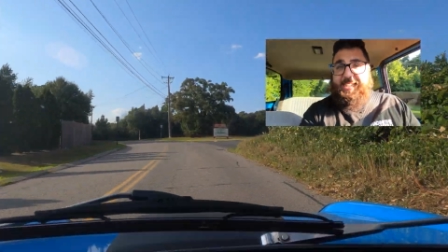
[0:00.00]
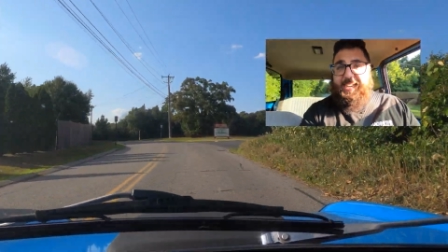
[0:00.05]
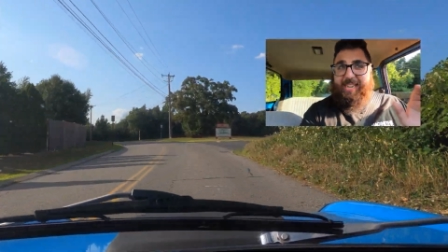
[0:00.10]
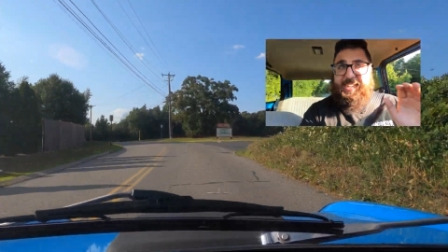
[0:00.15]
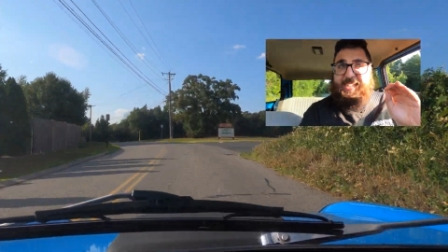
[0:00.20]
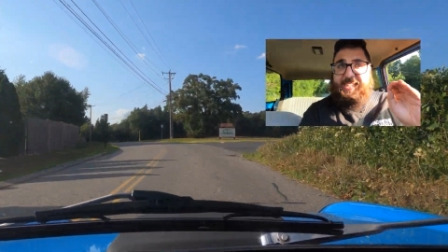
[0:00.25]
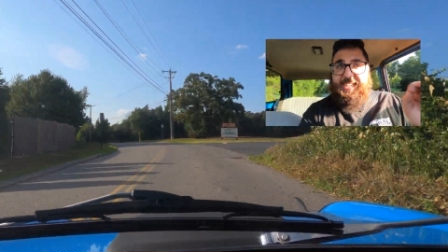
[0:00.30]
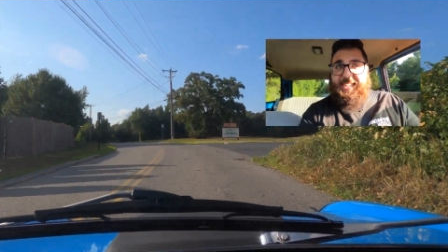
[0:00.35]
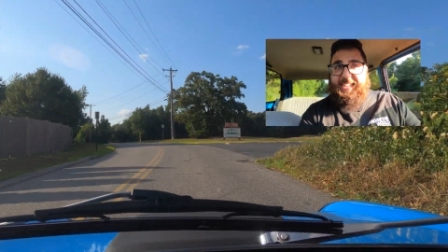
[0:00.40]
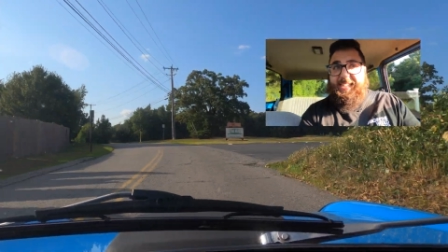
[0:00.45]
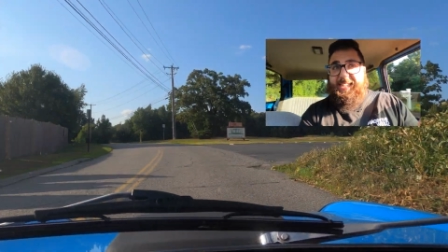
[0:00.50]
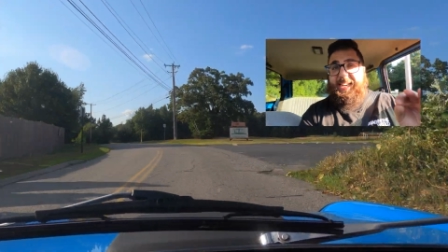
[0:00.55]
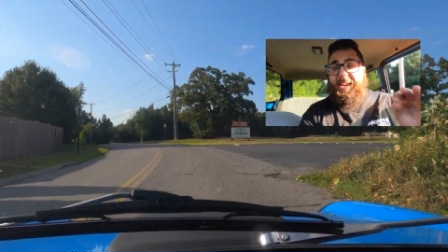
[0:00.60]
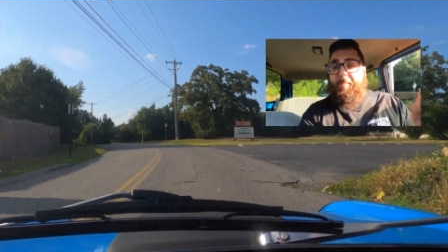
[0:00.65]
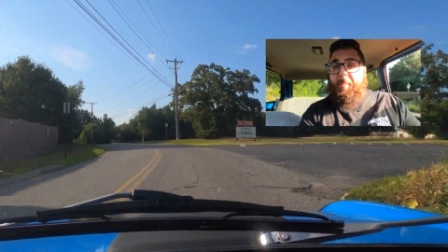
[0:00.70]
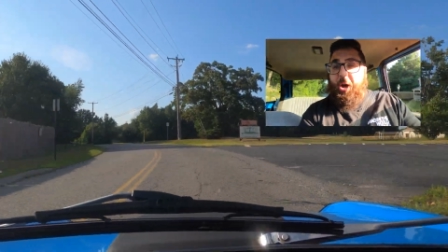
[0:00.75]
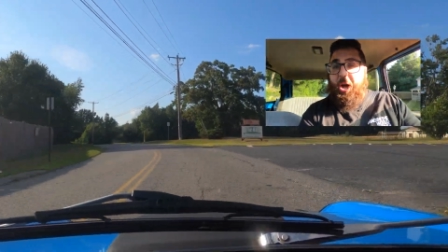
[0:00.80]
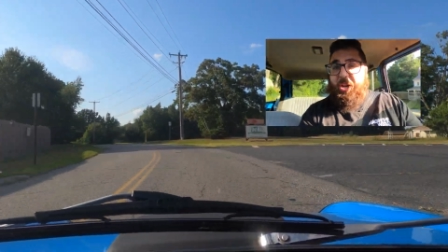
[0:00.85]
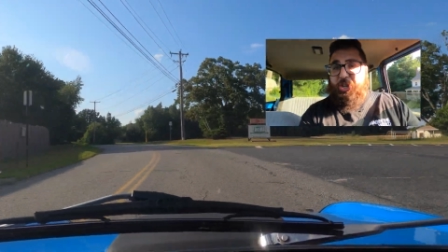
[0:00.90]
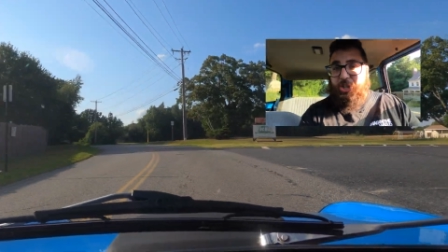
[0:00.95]
It is easy to
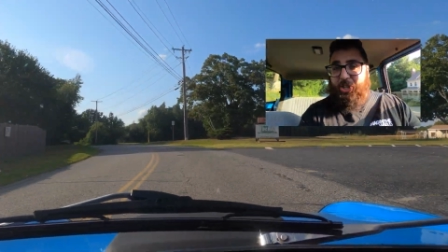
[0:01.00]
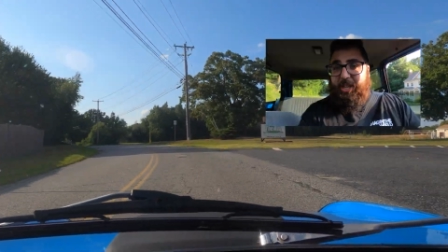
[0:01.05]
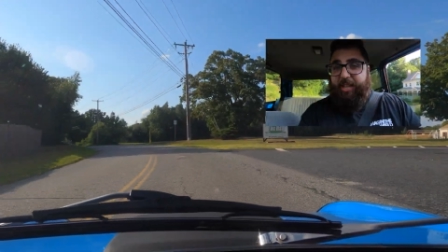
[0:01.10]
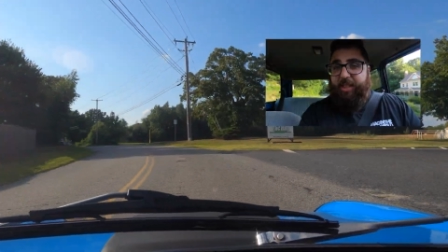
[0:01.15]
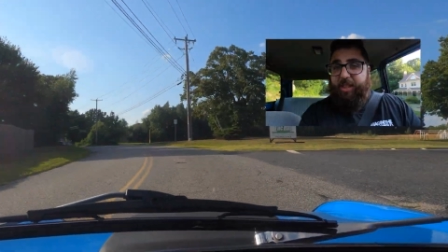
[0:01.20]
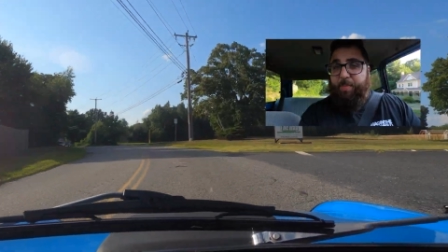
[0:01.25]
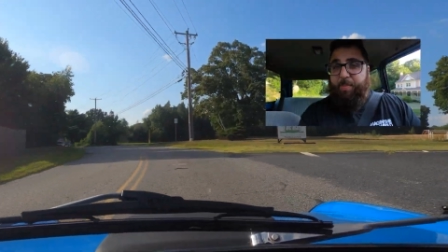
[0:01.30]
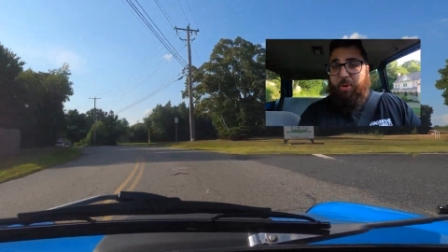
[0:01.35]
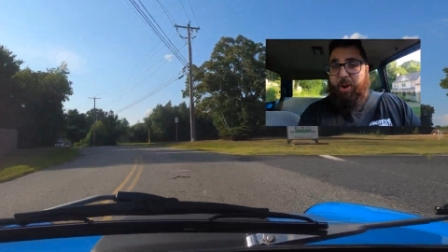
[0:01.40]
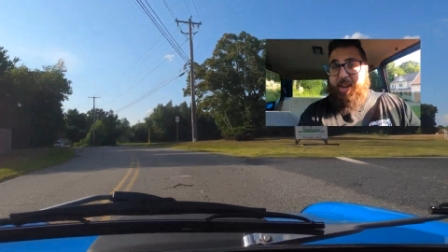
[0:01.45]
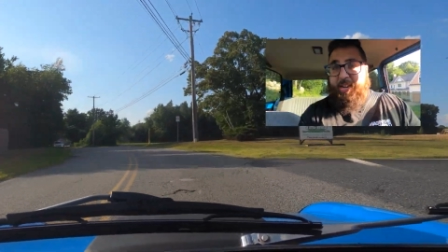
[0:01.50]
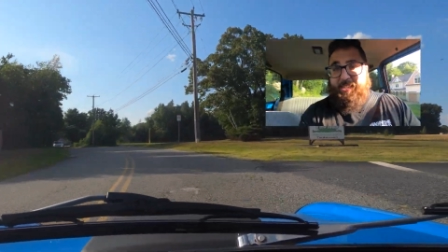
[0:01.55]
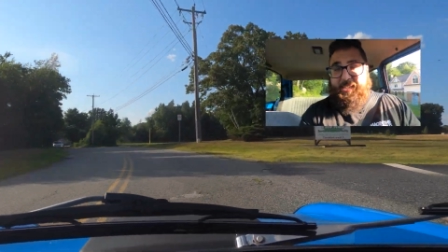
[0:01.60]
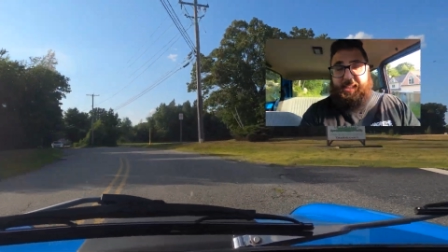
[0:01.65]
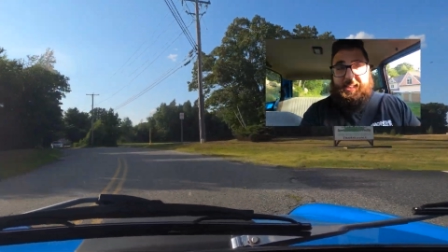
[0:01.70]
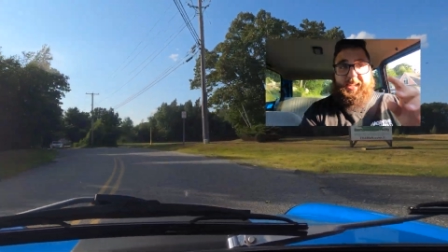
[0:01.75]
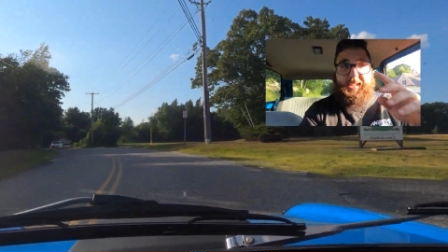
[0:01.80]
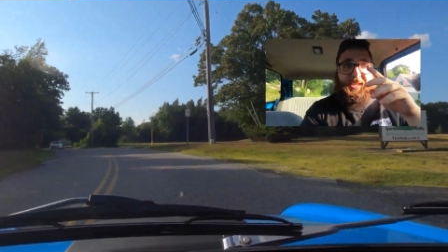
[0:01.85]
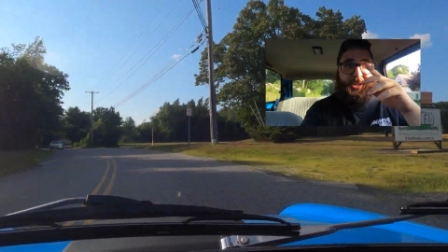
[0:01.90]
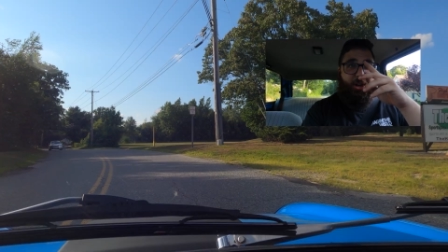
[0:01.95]
modulate the brakes
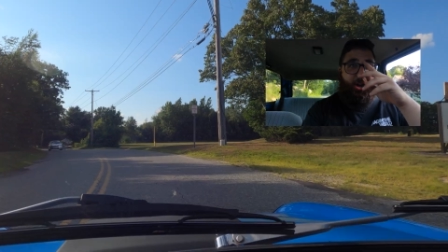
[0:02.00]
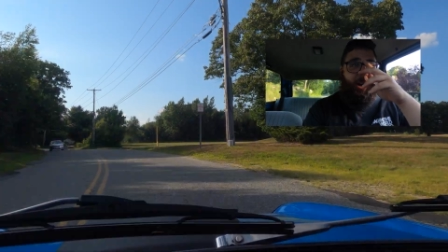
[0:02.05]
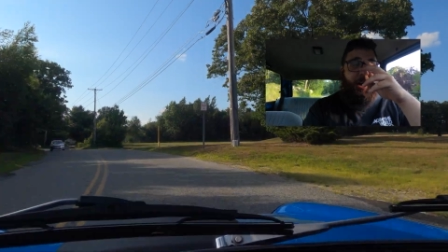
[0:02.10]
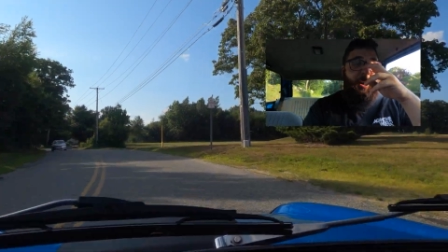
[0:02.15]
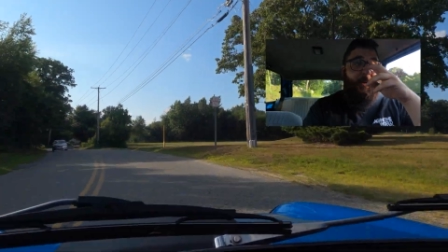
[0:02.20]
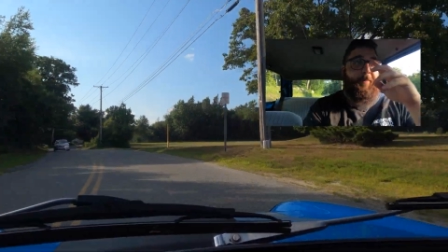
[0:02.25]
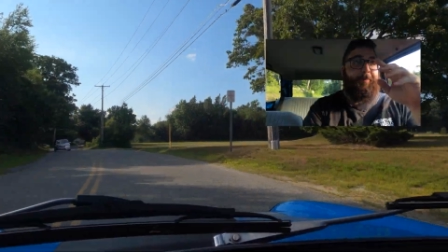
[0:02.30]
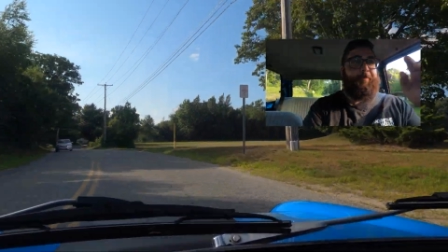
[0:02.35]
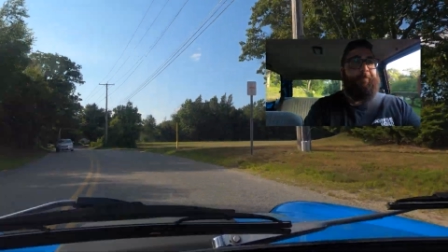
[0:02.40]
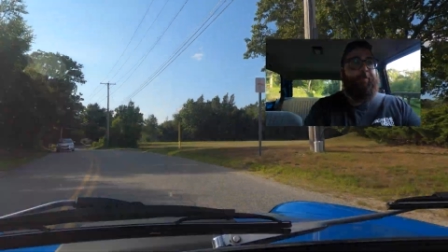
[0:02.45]
in this car.